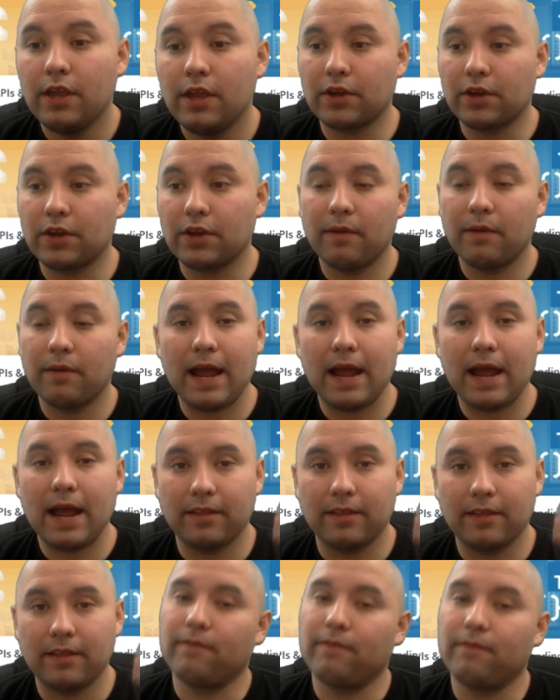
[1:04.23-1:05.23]
if you're going to come
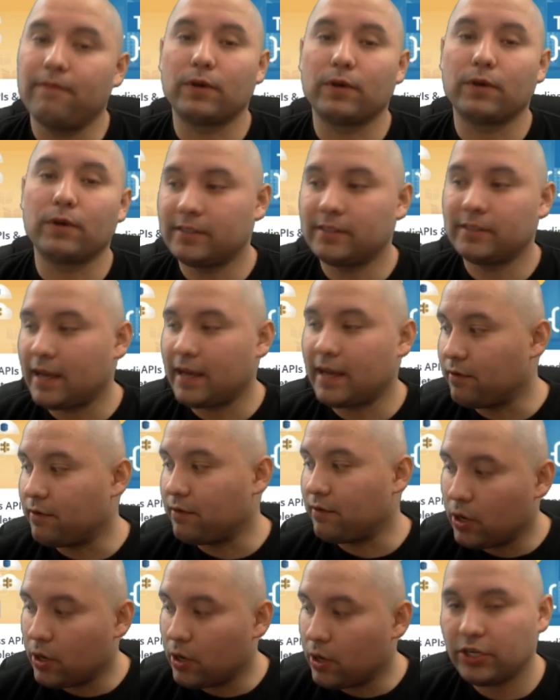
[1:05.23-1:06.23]
back to that. For instance, I have
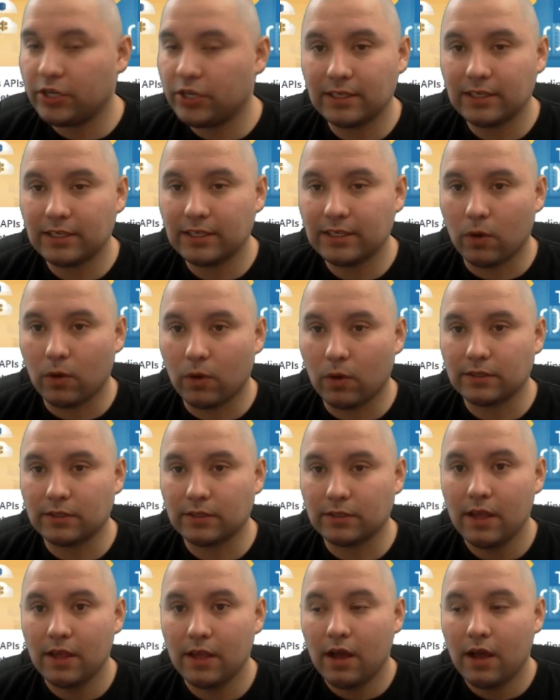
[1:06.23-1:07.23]
a Node.js
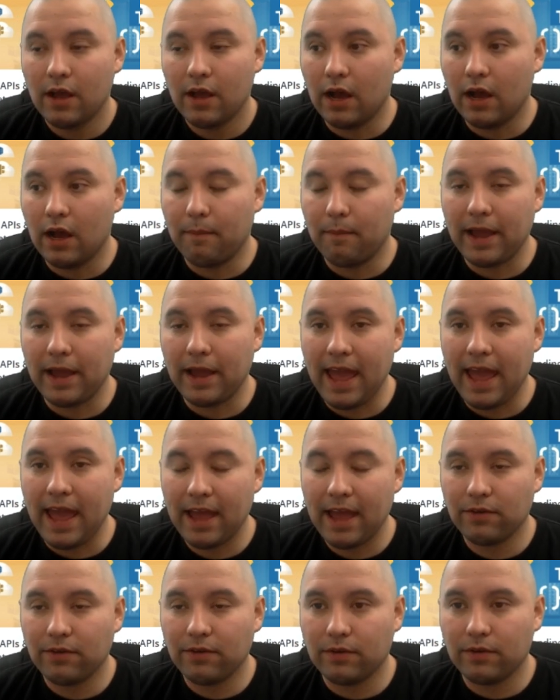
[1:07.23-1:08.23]
course by
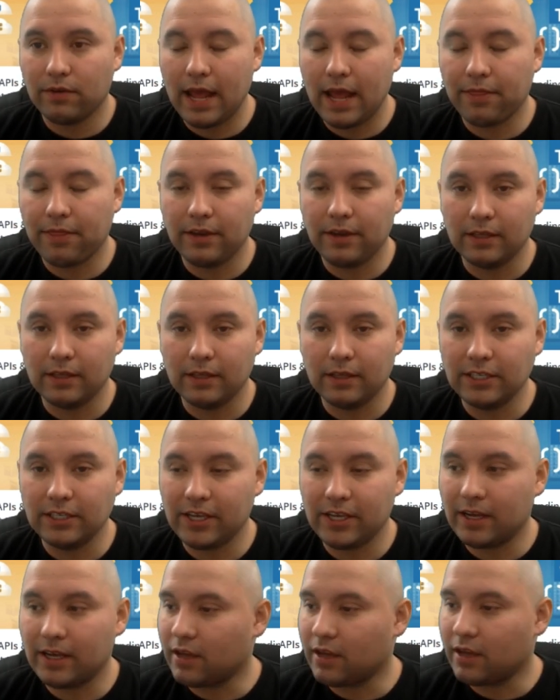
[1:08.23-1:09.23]
Anthony
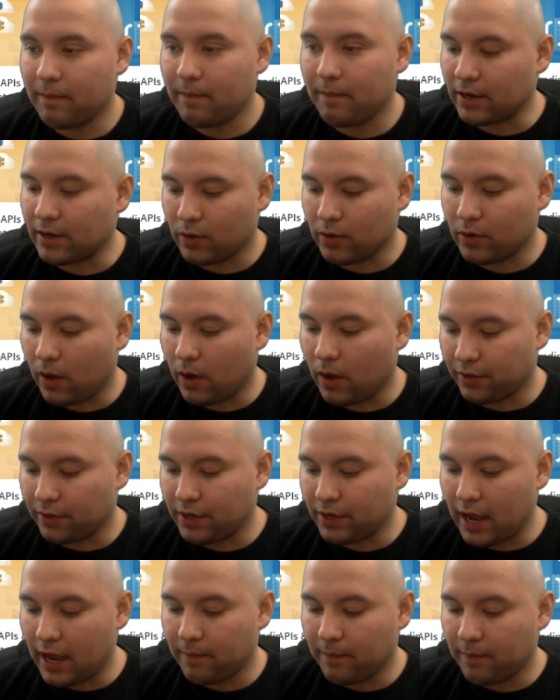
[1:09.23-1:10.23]
Alicia. Come back to it all the
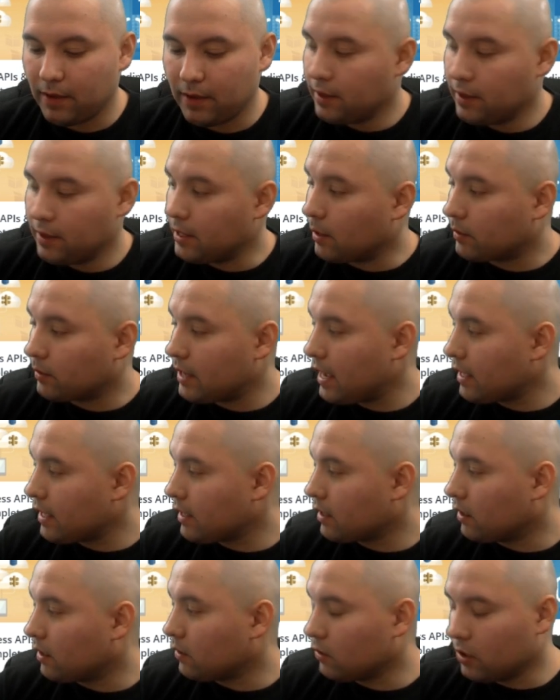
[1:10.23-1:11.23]
time. Now,
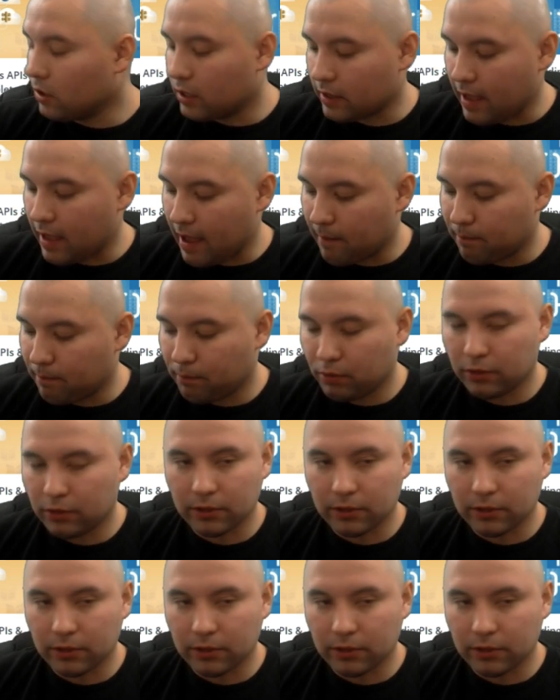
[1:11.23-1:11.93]
taking a look at